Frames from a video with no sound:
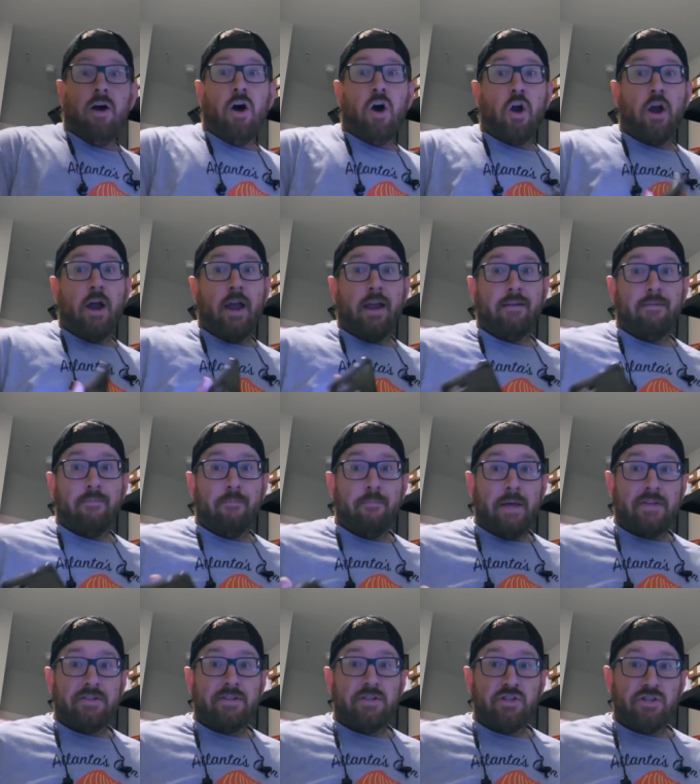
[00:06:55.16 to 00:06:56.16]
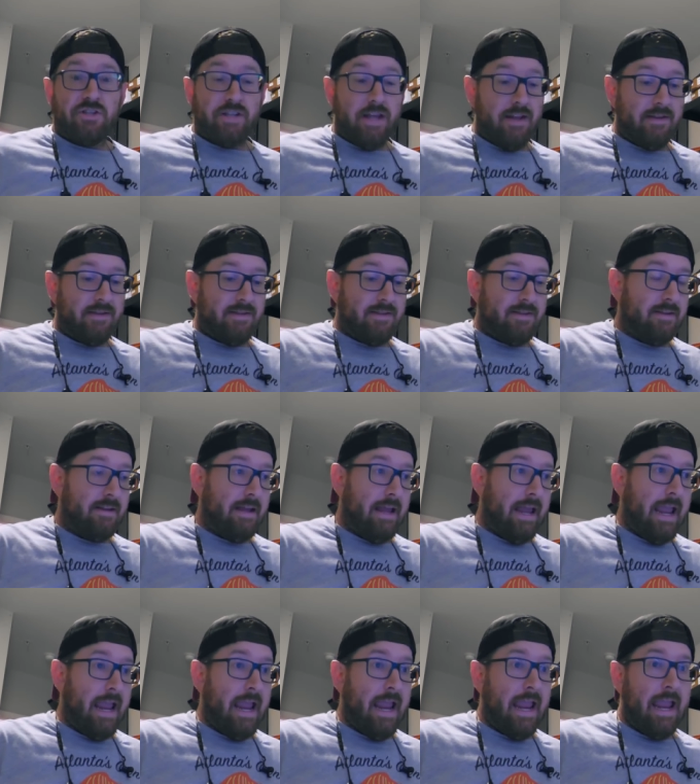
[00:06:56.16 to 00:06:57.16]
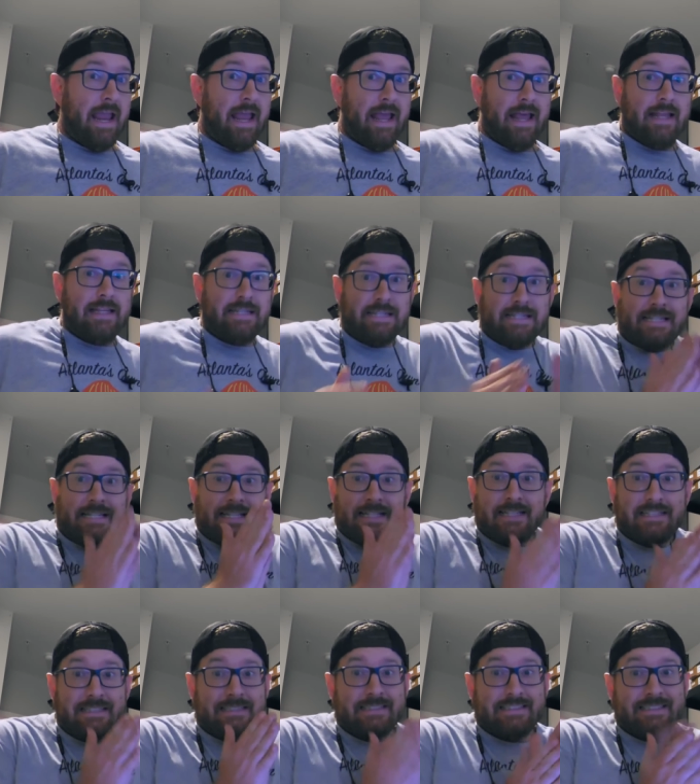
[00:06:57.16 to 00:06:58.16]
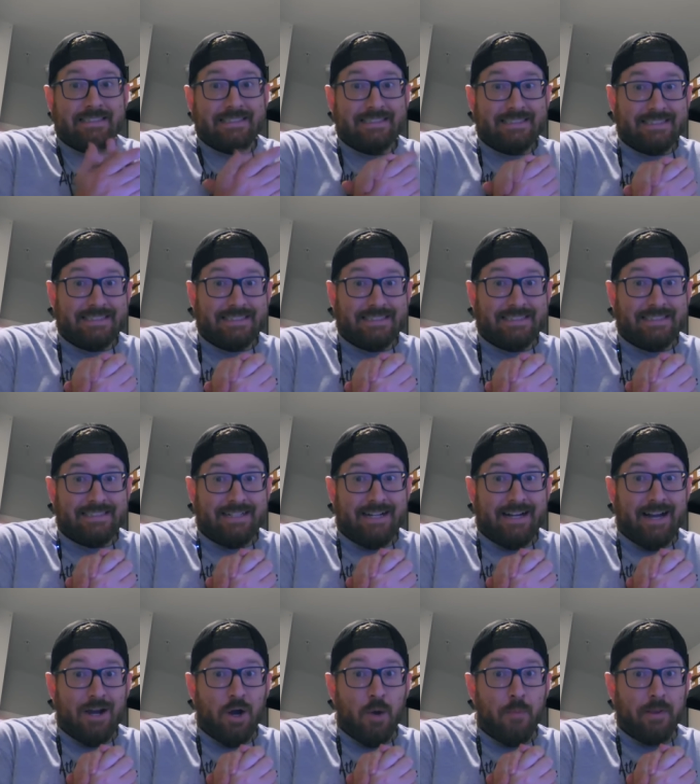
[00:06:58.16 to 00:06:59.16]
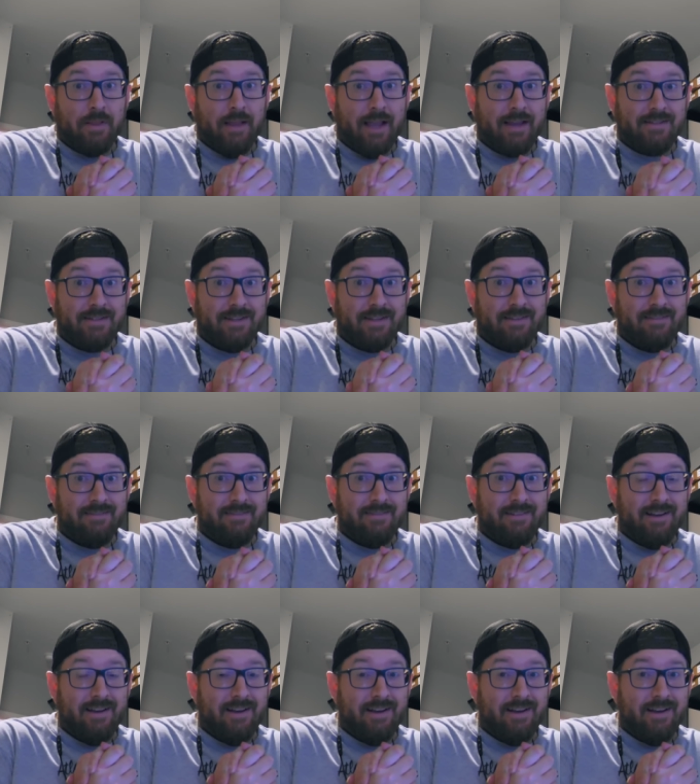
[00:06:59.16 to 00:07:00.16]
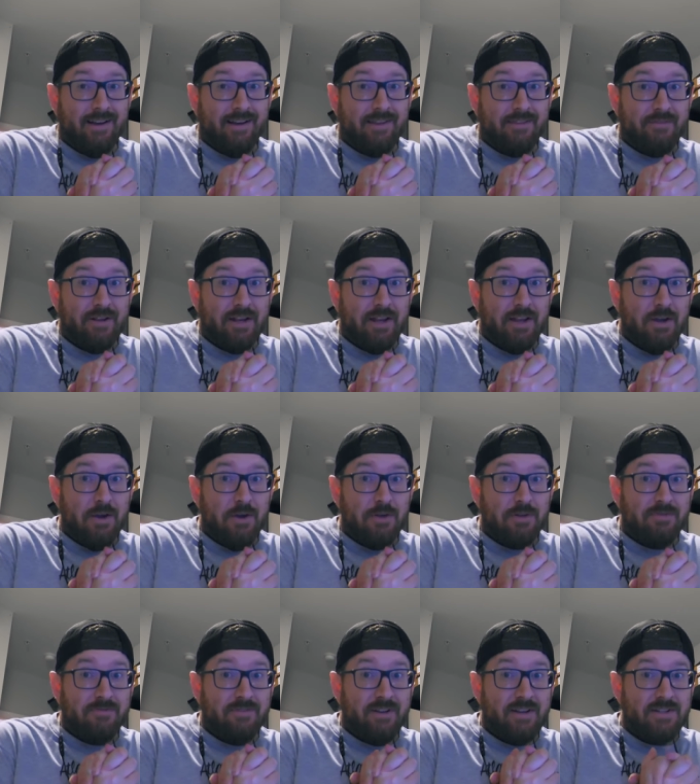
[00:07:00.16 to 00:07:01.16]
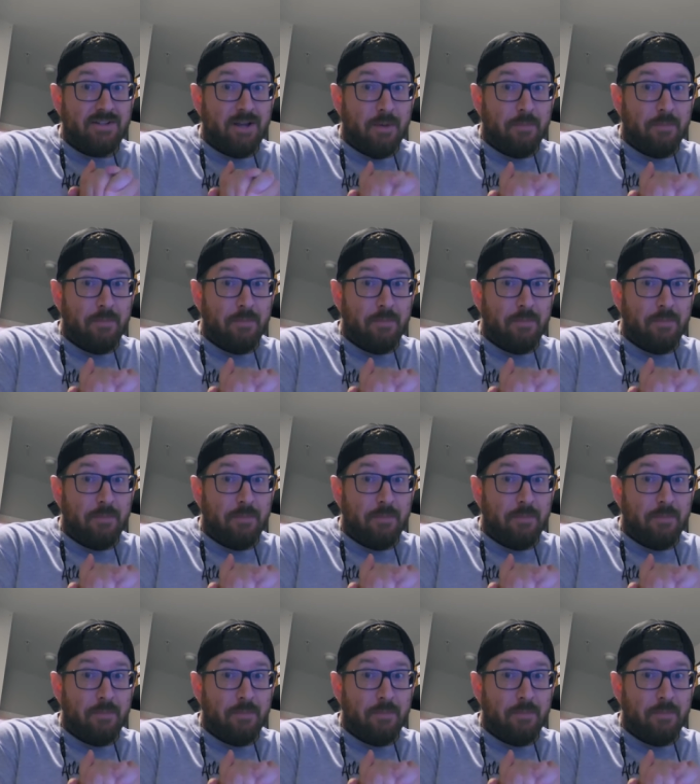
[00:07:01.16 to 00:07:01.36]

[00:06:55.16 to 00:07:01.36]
All right, message sent, and I hope he likes it. The video is finished